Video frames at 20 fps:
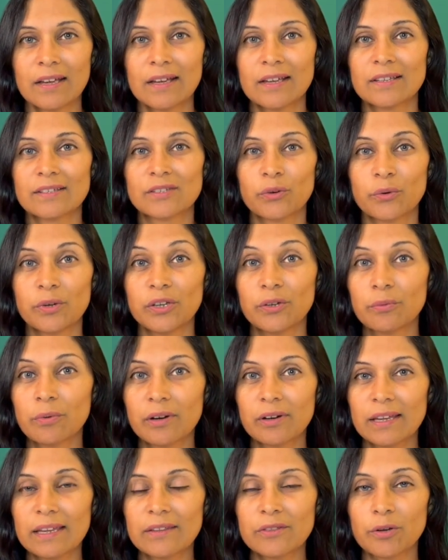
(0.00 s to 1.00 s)
So you
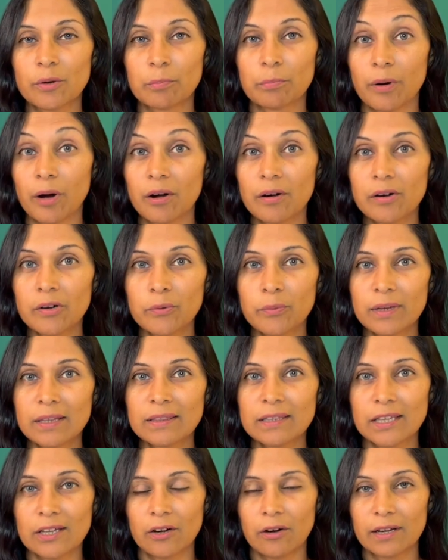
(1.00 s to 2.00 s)
are either borrowing
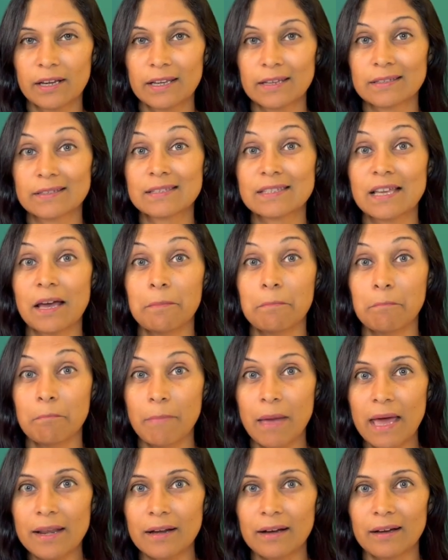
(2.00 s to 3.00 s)
the audience that
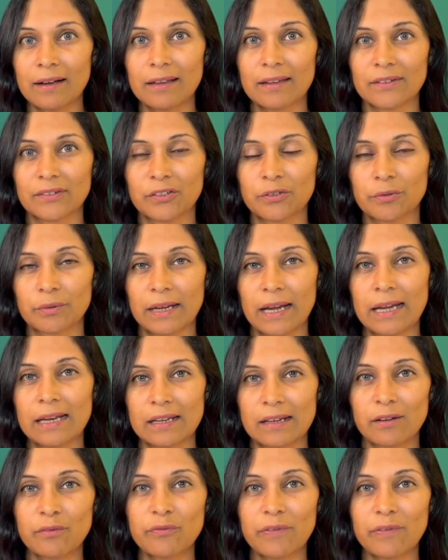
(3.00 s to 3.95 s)
Meta is creating,